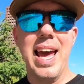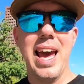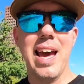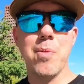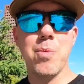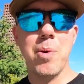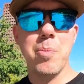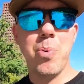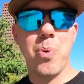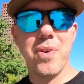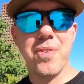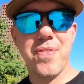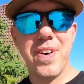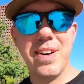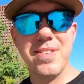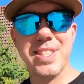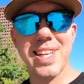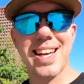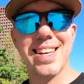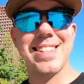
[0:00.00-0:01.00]
and 1.5
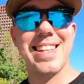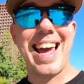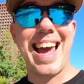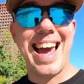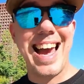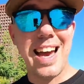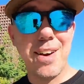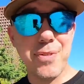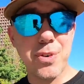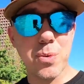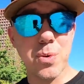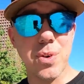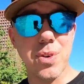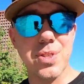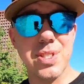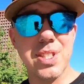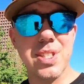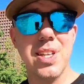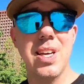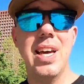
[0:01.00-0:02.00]
seconds
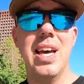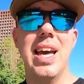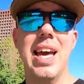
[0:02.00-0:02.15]
afterwards.